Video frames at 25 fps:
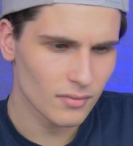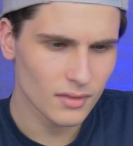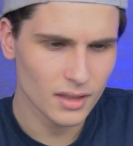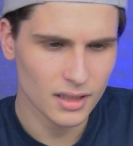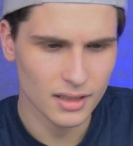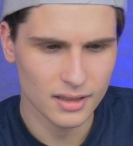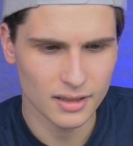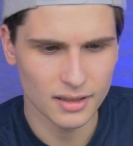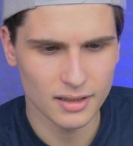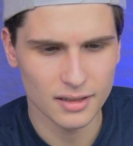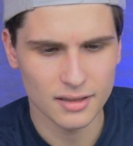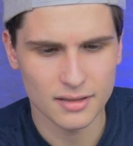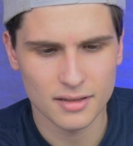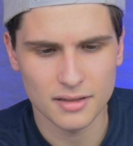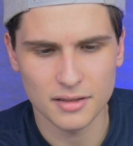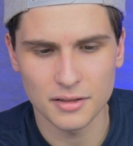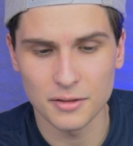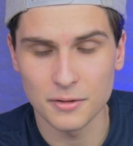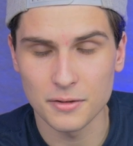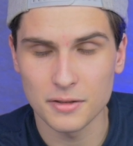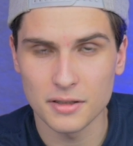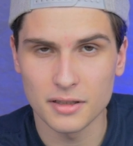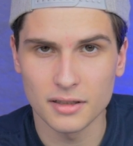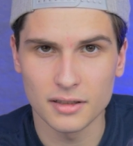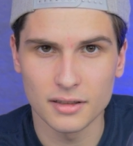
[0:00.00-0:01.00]
is
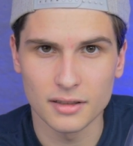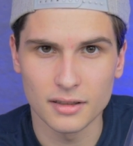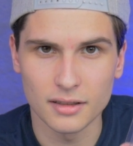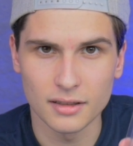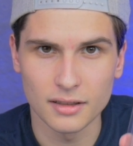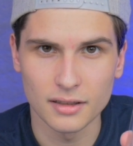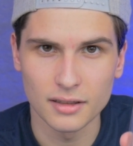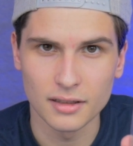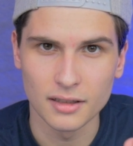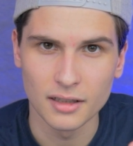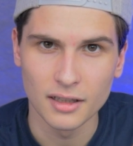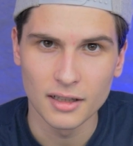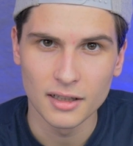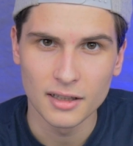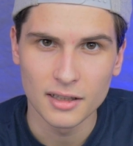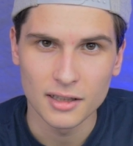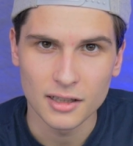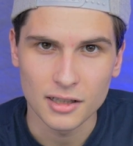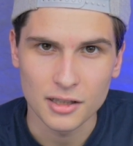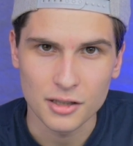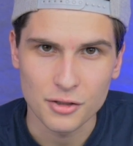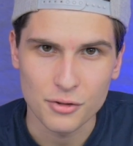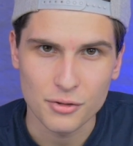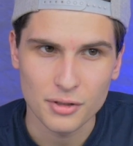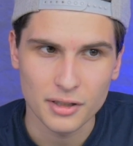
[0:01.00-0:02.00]
using the
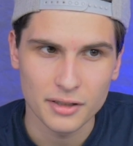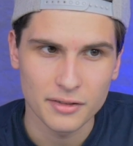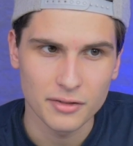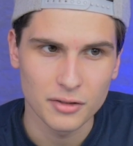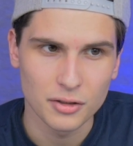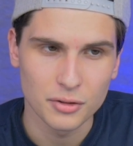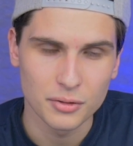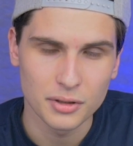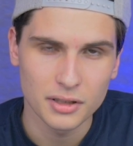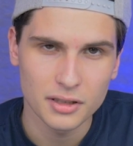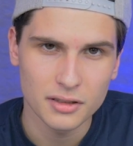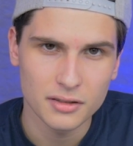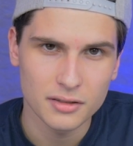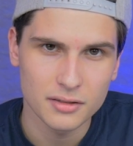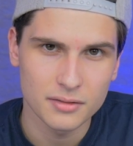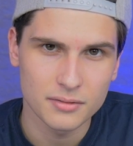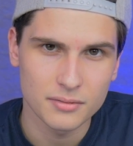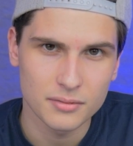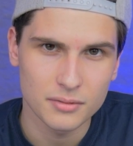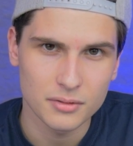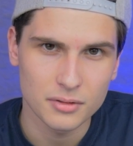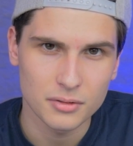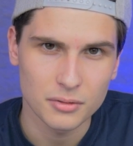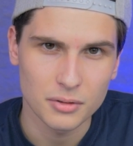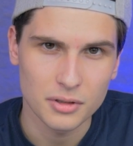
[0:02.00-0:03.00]
dry fluid,
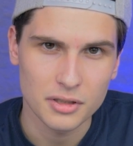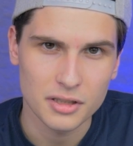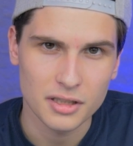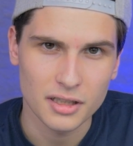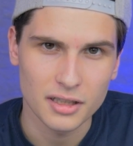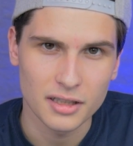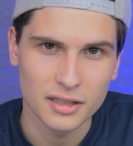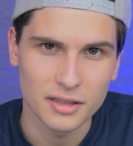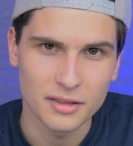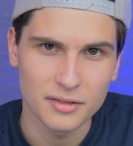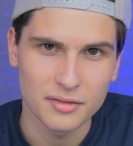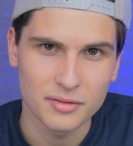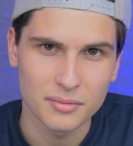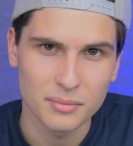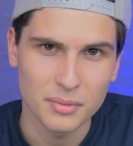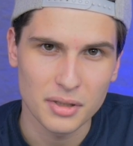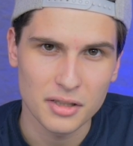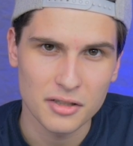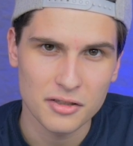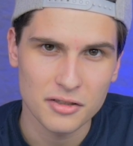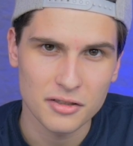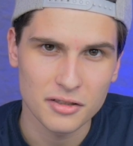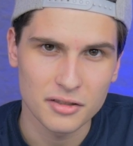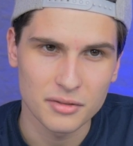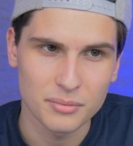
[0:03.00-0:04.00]
which I have
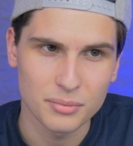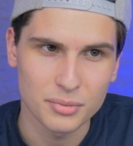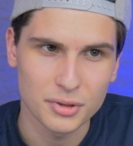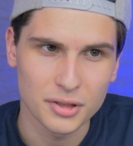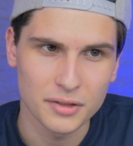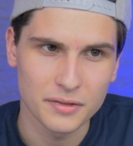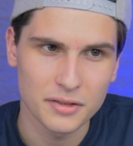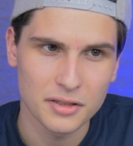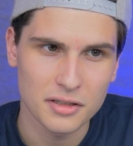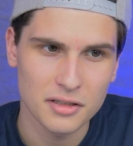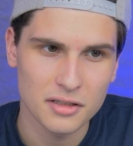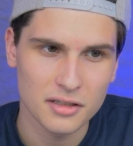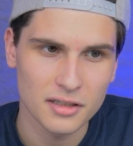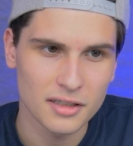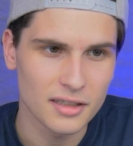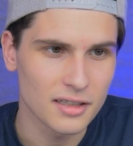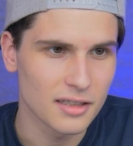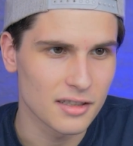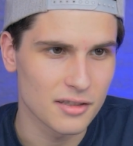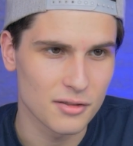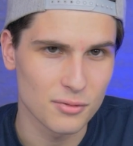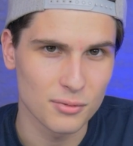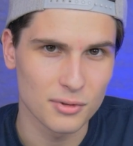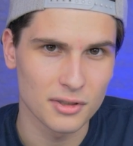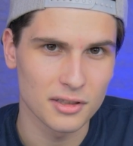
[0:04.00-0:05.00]
mentioned previously
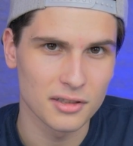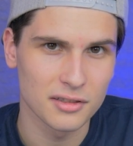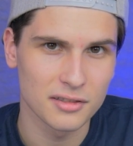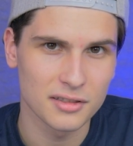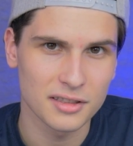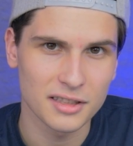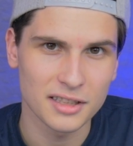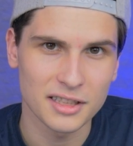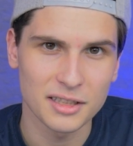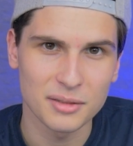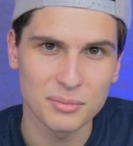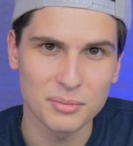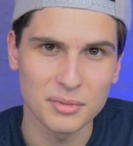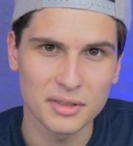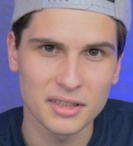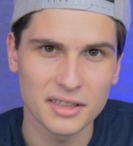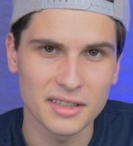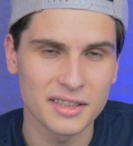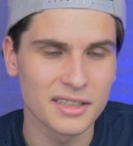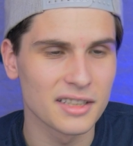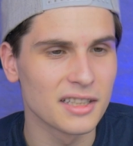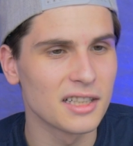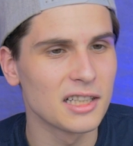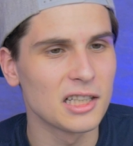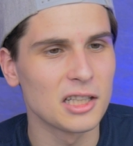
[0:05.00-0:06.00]
as well in
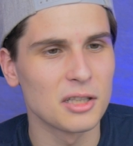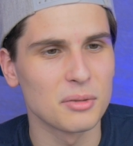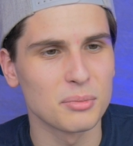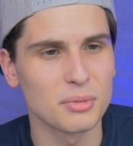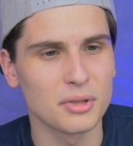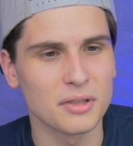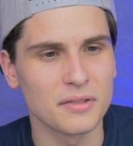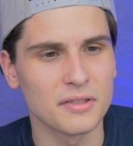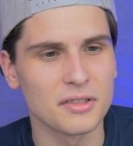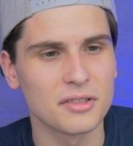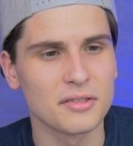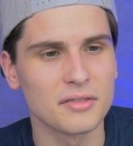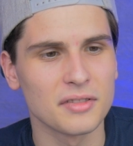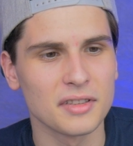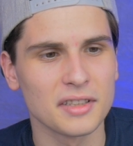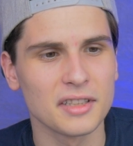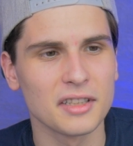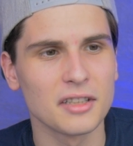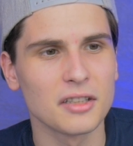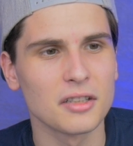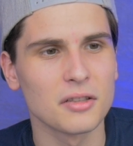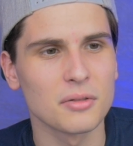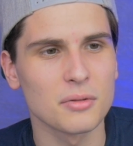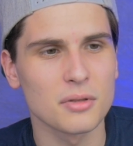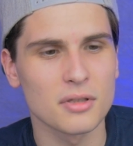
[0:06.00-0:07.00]
my previous
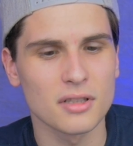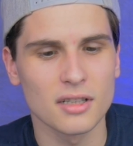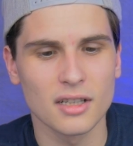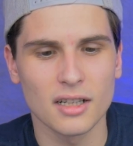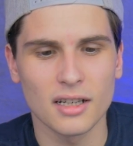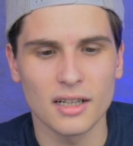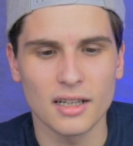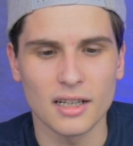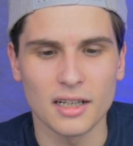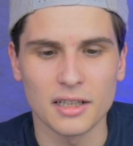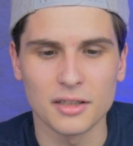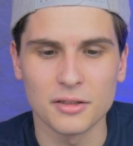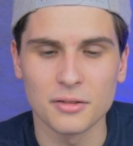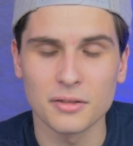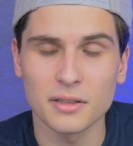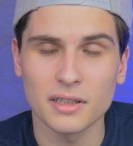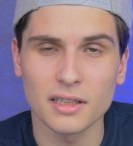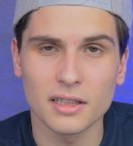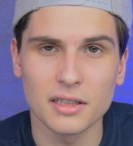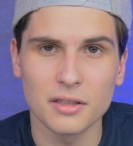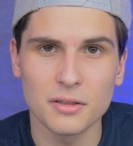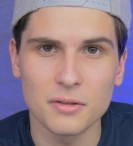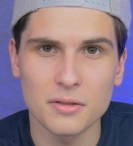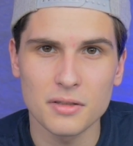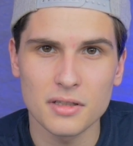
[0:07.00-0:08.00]
videos, and you can
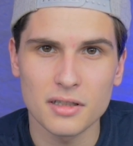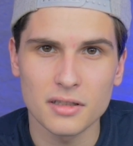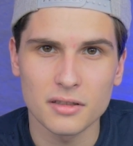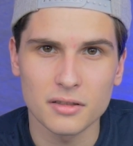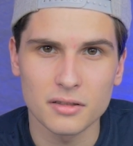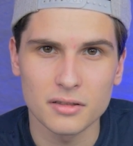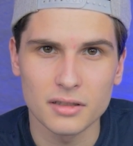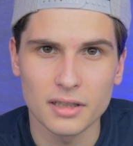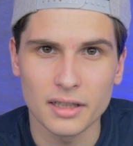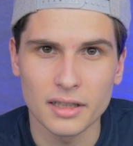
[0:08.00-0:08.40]
use it on the